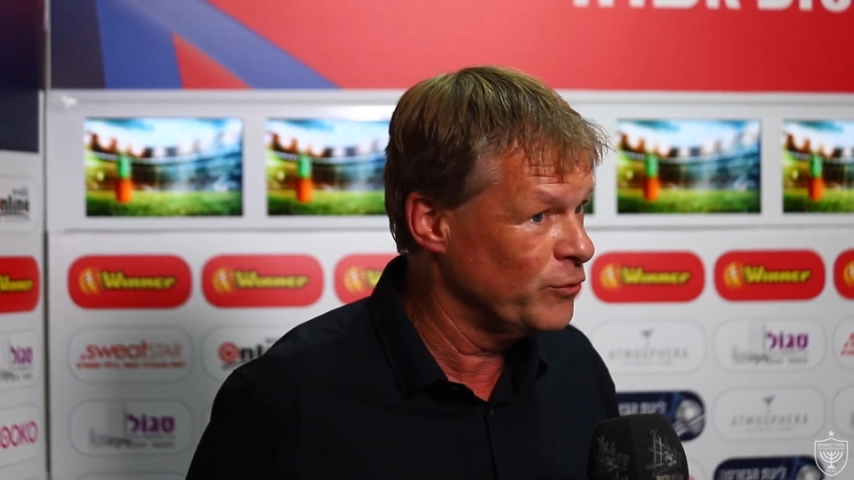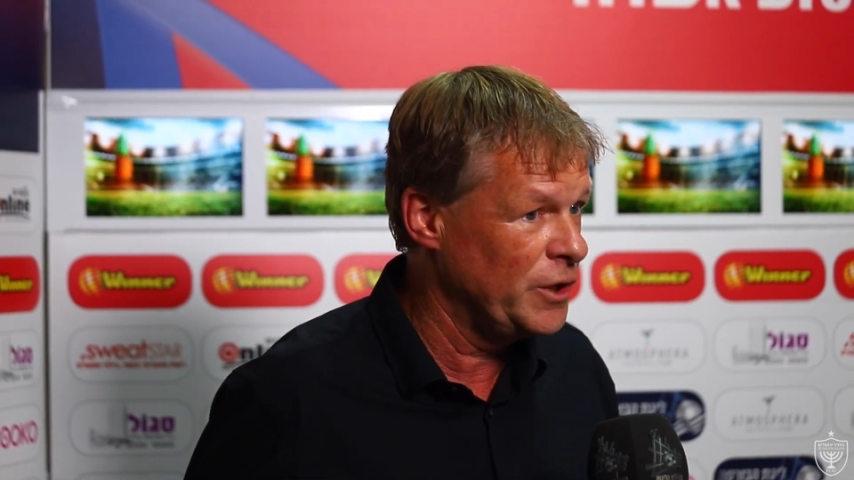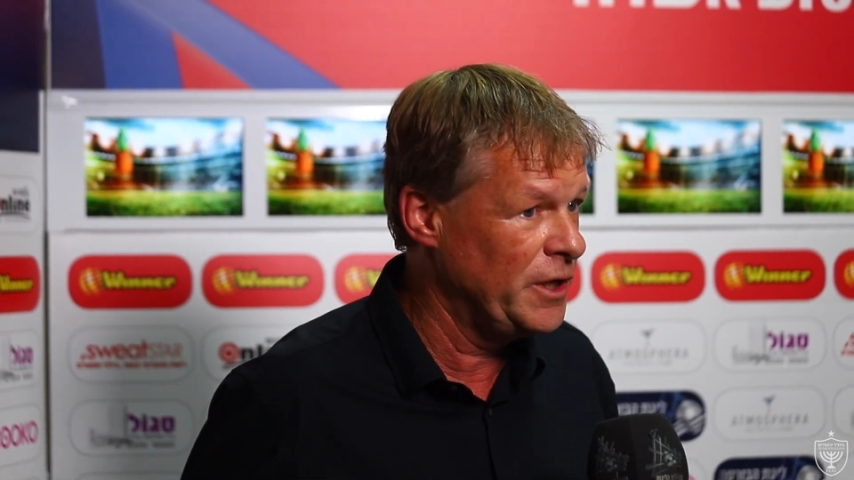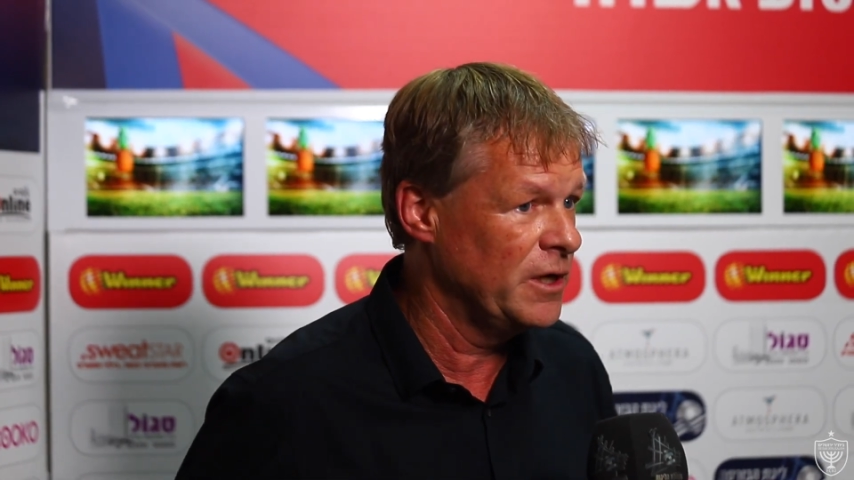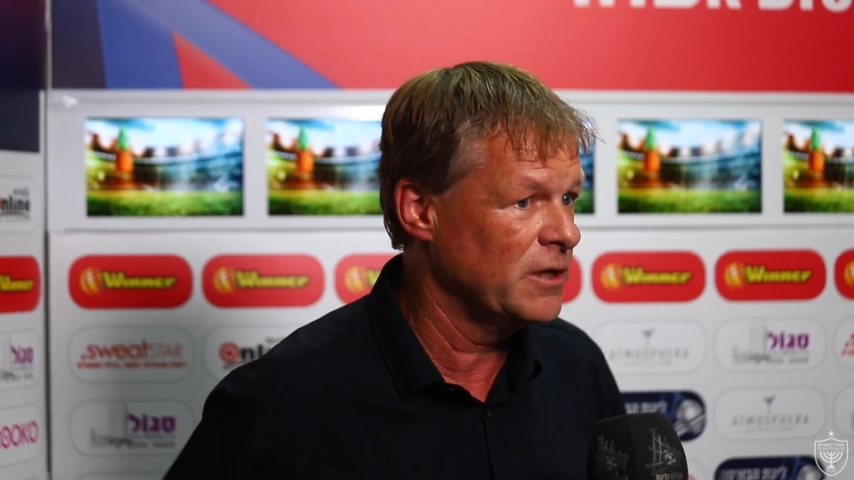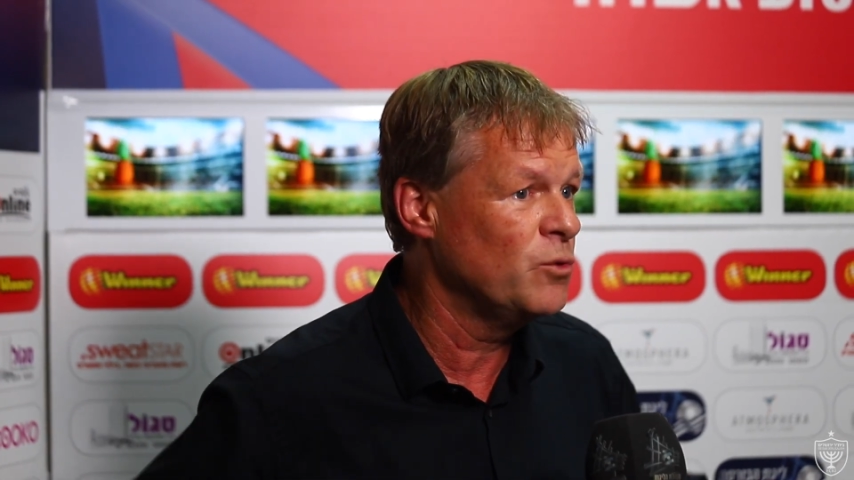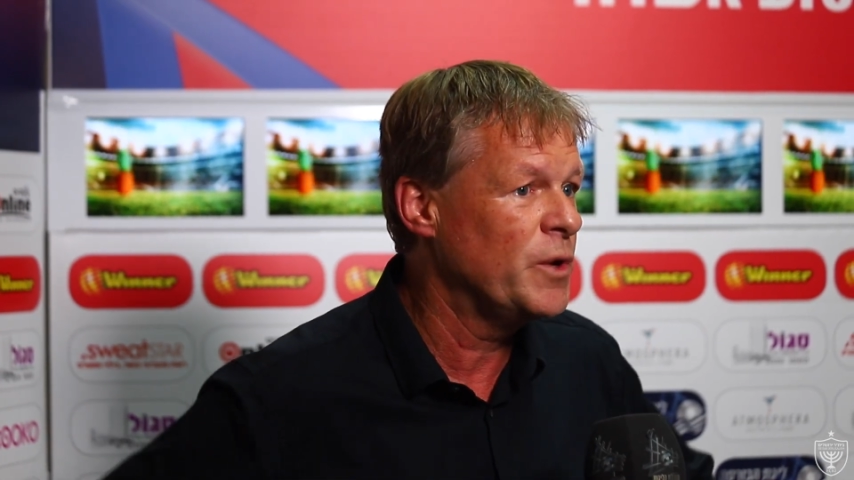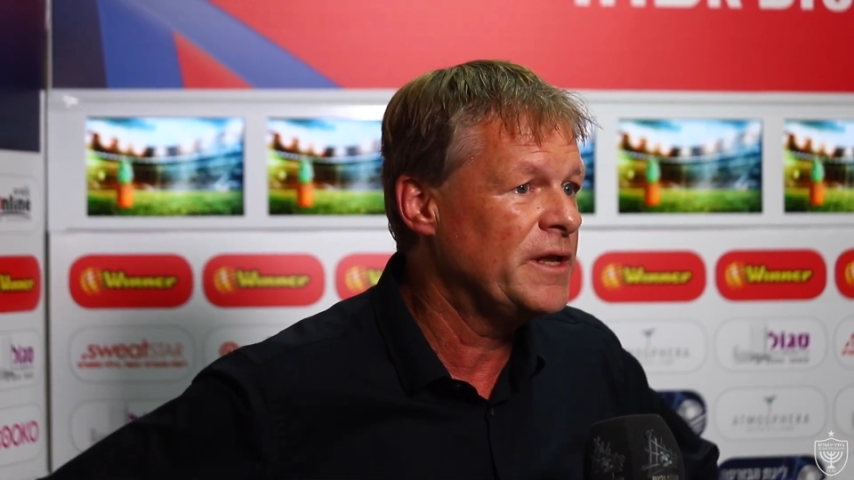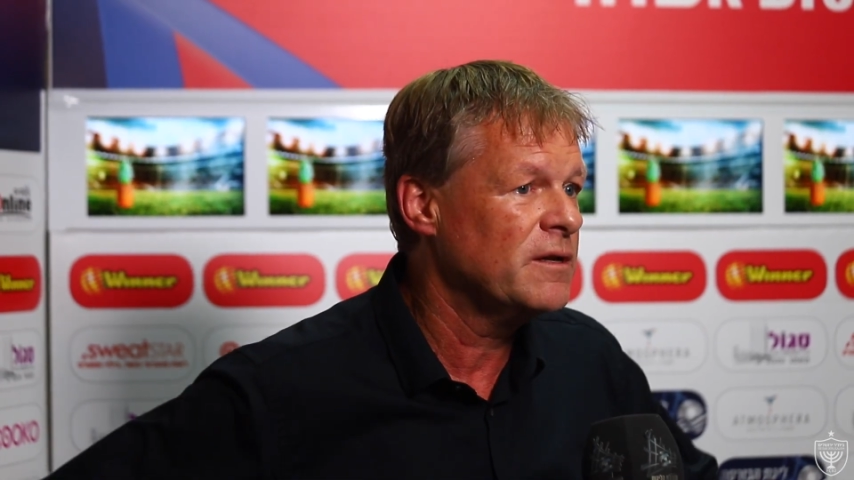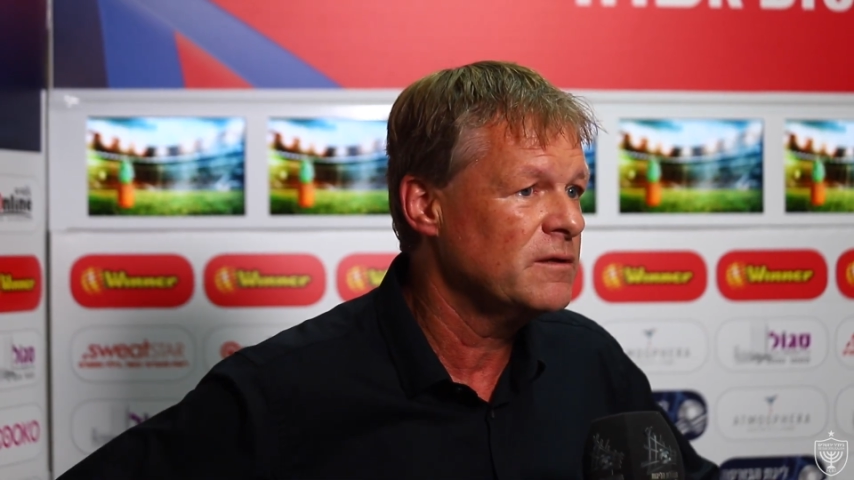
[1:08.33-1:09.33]
fully the
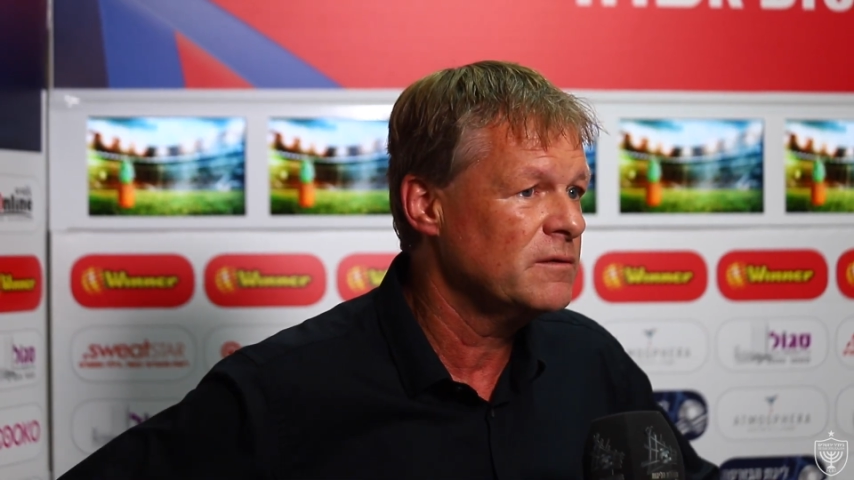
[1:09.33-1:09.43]
win.